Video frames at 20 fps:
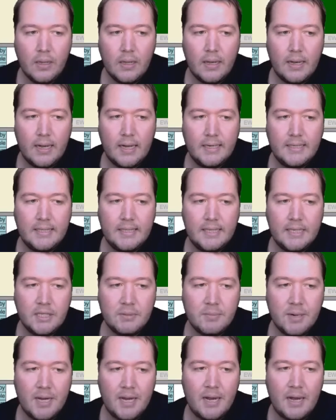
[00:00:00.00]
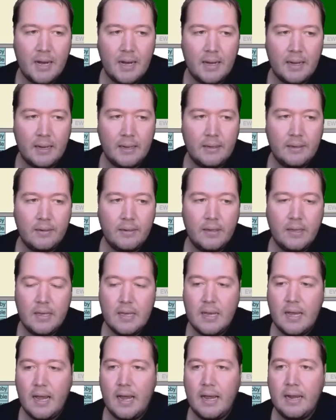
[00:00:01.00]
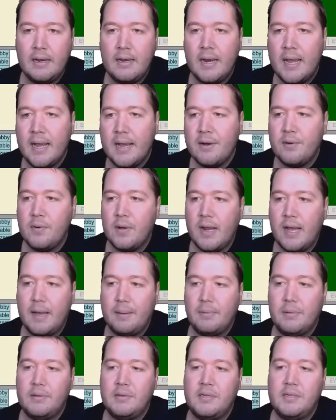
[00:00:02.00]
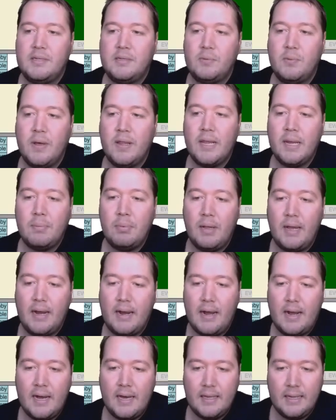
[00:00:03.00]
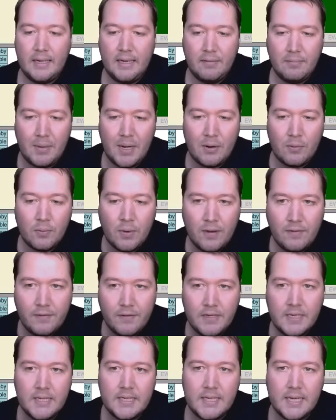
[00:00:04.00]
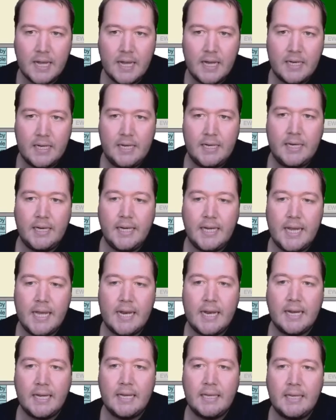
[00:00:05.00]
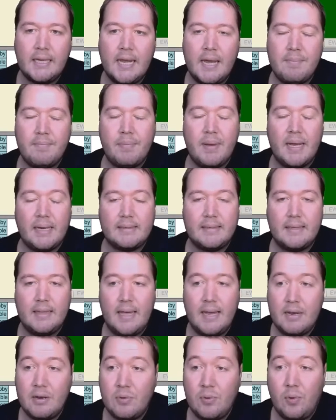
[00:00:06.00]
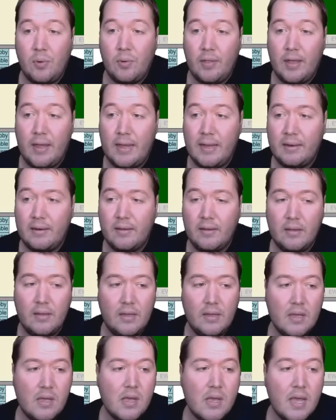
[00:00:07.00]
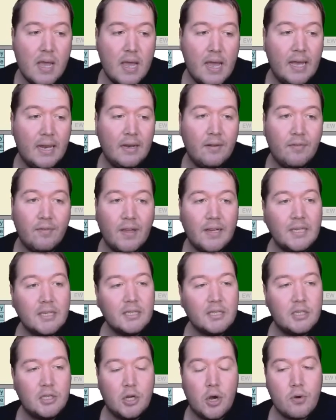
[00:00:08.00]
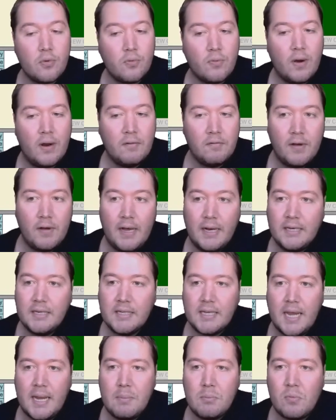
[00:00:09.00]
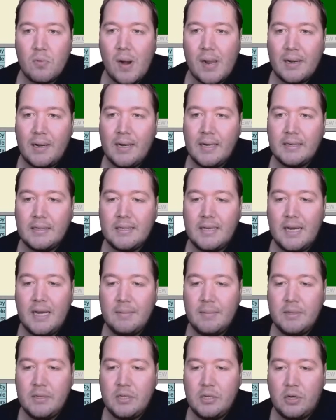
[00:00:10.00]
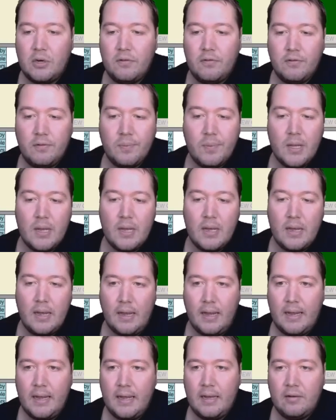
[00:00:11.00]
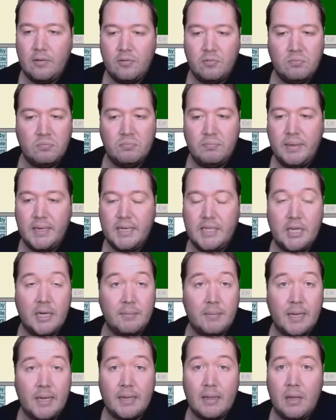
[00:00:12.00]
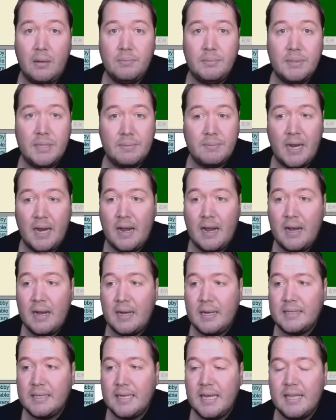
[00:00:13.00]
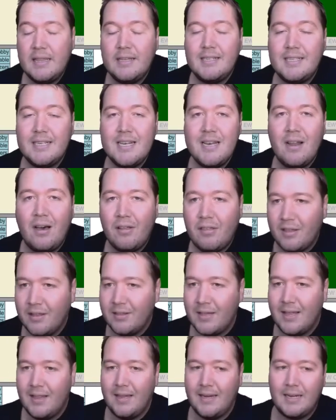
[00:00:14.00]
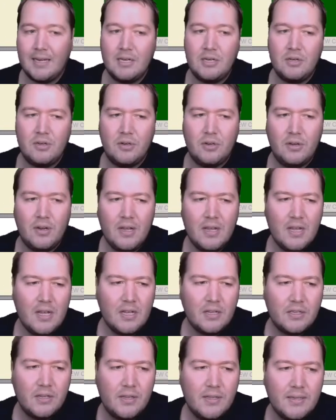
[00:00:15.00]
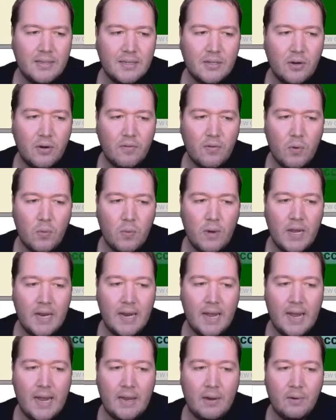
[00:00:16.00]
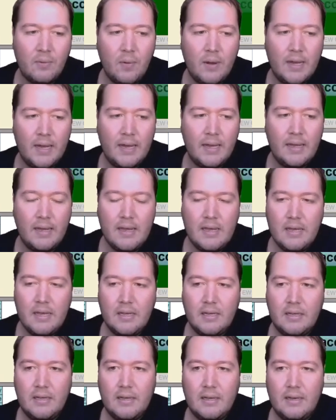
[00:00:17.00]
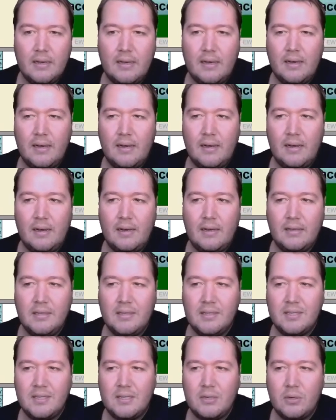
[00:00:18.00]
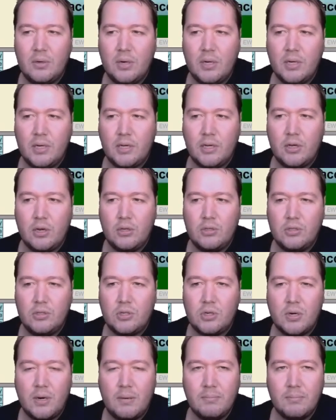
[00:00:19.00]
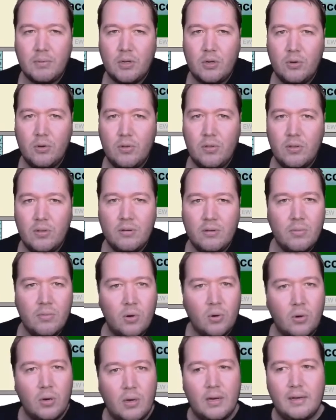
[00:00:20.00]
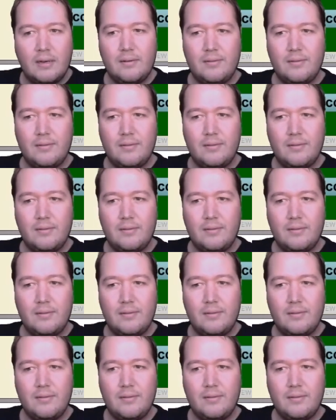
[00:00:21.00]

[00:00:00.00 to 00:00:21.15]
I ditch my heart, and now what happens is when they play a heart, they give me a rough and discard, and again I can get back to that north hand. And if they just don't rough, I just keep rattling diamonds off and pitching my clubs and my hearts, and there's nothing that they can do. So this is sort of a weird hand where you sort of trump coup them, or